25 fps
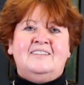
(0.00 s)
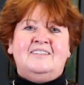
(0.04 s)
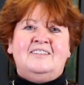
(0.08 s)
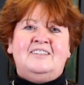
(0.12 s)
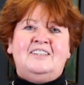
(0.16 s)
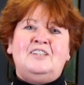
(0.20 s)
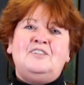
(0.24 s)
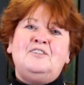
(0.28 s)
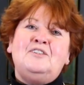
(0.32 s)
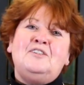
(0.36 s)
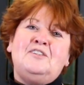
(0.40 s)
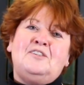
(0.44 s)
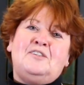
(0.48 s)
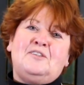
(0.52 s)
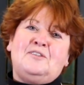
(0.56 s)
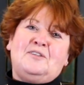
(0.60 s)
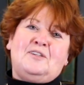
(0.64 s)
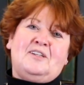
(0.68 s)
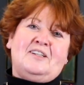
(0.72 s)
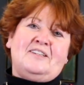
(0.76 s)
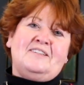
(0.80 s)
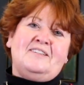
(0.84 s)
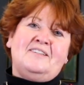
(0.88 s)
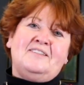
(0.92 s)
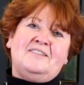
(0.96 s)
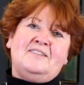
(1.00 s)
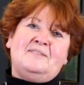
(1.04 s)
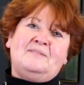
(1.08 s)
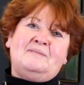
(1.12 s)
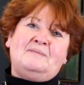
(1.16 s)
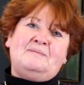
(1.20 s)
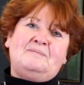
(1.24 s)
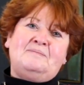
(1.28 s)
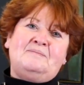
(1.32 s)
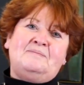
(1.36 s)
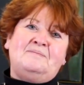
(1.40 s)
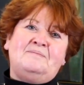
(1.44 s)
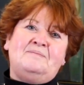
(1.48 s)
Dear students,
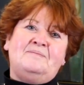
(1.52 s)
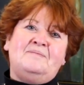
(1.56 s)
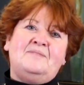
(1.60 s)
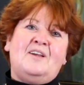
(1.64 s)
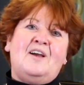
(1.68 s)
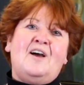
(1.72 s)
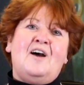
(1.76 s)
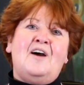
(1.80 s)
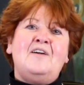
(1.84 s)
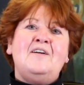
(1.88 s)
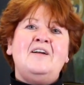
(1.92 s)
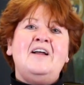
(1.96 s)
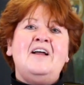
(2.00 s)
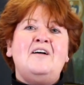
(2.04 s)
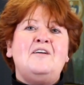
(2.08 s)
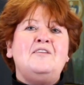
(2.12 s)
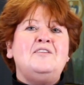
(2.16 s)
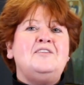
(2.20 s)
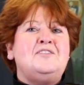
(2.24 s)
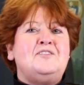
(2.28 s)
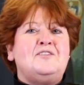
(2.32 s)
our health